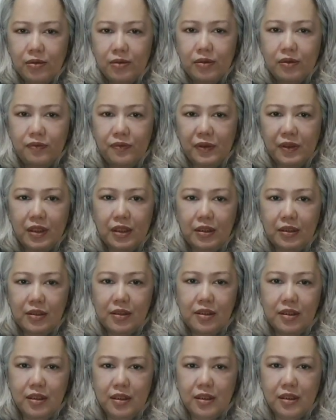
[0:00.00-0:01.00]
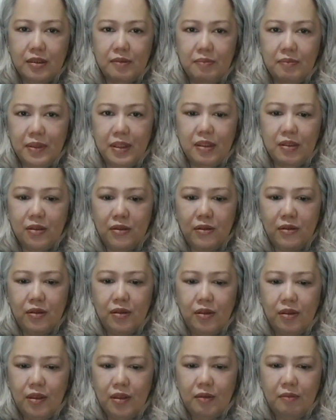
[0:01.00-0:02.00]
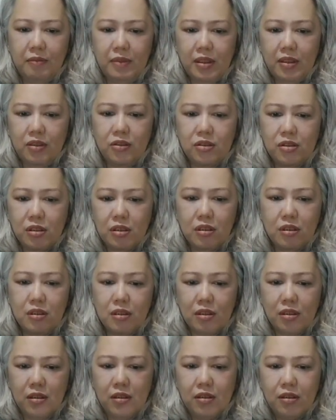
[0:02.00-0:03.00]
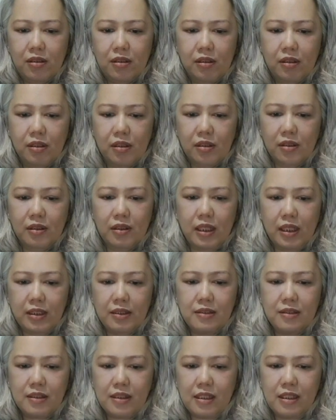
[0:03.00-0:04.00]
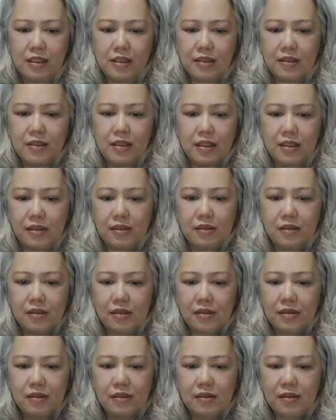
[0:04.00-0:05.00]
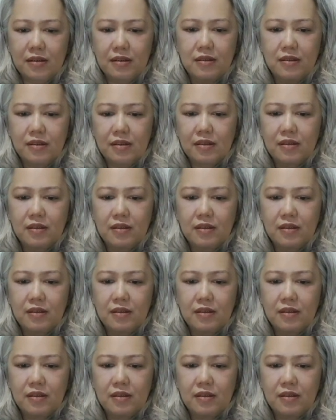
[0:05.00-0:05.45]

I don't know if you can see it, pero meron siyang dead skin cells.